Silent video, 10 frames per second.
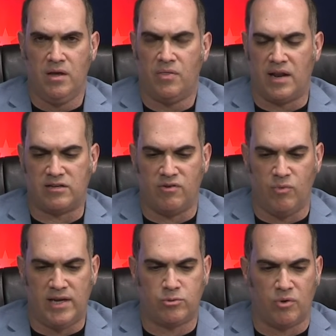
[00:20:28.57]
The next few
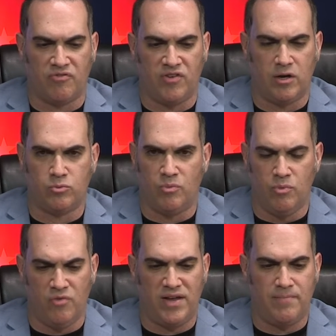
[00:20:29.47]
weeks were filled with
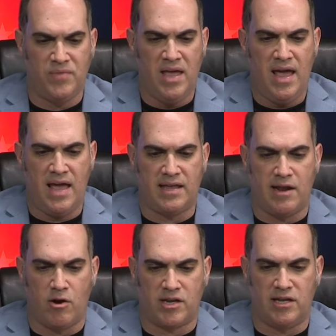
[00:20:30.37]
moving and
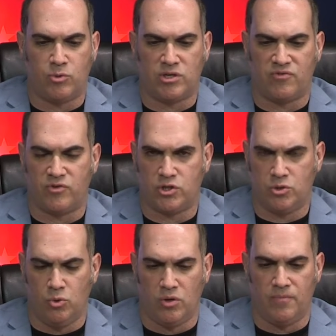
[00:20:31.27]
getting our kids registered for
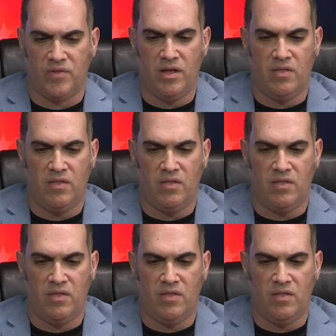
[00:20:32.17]
school.